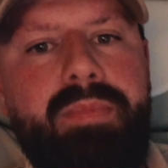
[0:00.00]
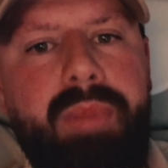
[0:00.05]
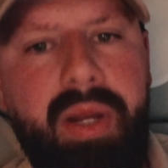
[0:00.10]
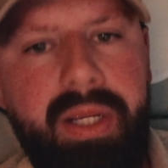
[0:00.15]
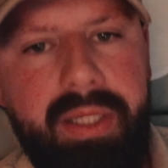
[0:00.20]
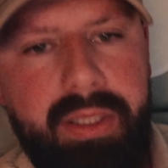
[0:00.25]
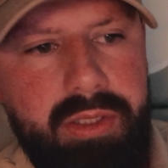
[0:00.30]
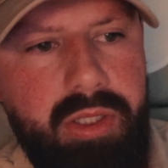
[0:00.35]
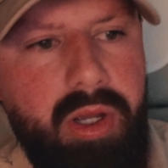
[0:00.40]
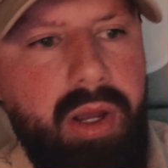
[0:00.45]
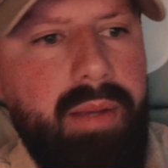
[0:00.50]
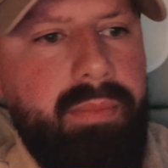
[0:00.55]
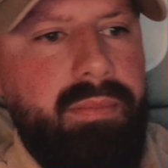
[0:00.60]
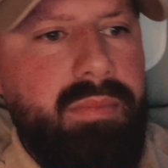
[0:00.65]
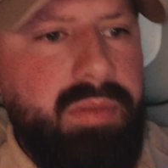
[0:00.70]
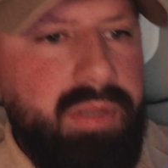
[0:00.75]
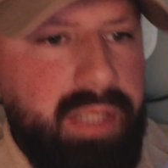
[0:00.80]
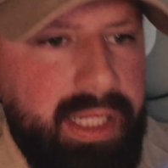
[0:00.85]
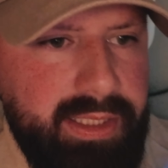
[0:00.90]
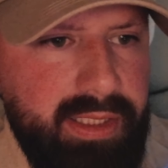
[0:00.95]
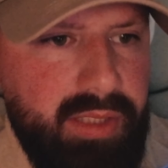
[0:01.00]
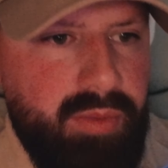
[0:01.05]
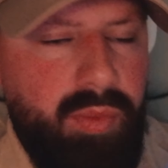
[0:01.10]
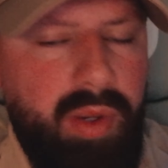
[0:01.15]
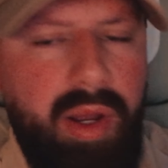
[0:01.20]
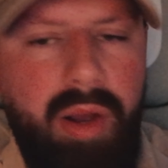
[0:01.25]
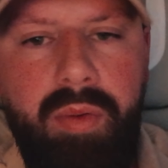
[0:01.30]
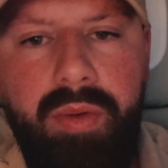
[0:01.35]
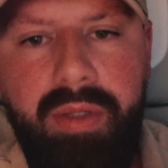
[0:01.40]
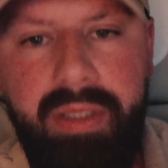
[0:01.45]
buy your time, listen
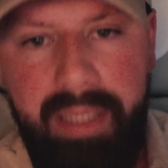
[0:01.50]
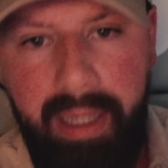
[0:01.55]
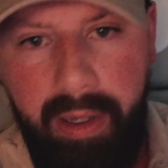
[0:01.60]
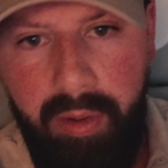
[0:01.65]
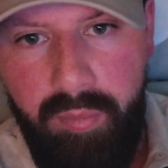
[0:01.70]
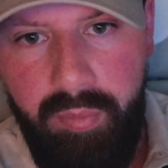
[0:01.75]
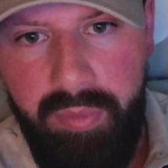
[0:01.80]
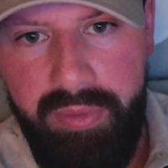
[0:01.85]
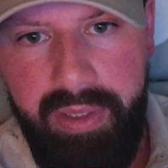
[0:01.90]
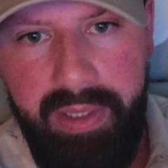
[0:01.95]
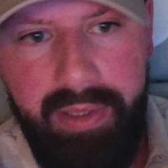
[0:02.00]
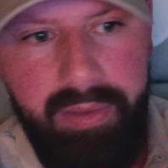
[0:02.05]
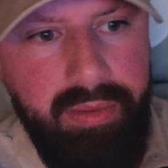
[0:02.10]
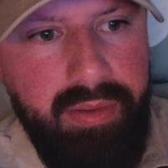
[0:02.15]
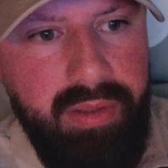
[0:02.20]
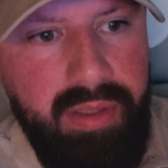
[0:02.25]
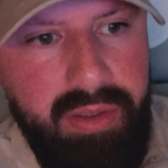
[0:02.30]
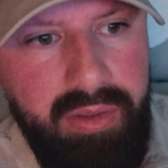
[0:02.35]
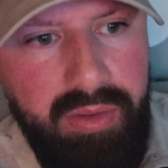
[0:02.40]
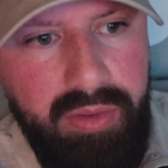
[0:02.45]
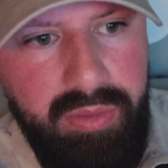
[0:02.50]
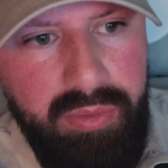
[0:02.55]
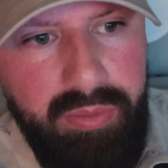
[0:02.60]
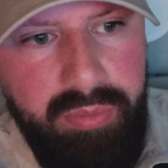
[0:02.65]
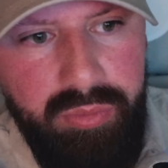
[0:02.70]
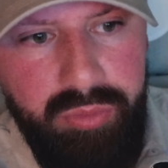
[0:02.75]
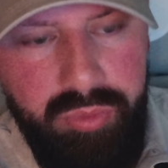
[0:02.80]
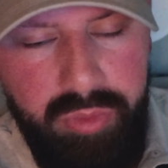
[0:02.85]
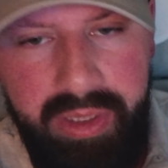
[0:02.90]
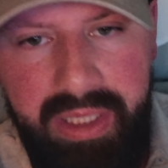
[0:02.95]
well, get on with it,
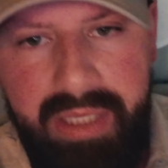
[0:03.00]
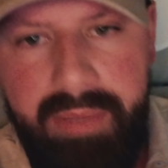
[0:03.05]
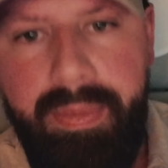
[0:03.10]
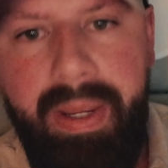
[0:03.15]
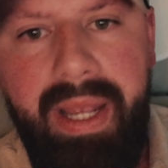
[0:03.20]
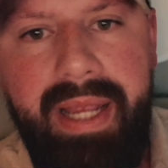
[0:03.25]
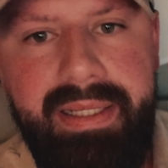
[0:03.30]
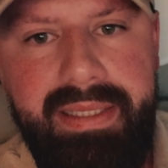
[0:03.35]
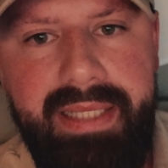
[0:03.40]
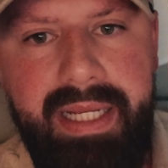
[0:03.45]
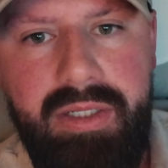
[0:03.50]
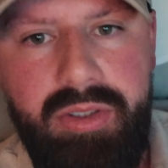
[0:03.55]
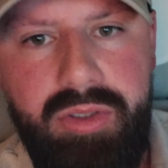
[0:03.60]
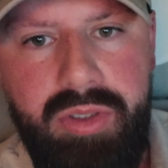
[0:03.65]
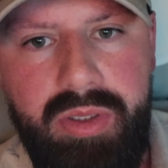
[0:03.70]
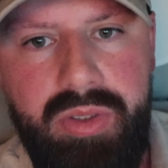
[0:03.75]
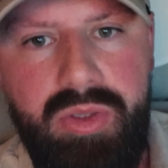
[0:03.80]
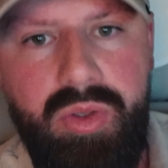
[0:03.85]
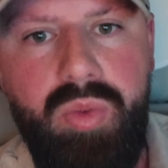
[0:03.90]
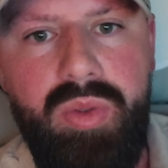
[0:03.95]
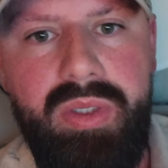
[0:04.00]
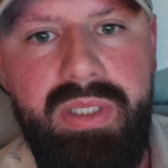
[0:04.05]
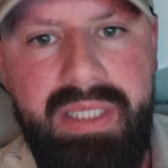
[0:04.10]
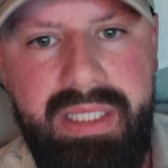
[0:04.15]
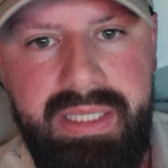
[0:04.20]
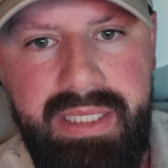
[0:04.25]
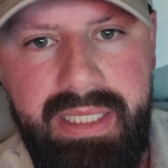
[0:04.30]
really pay attention to all of the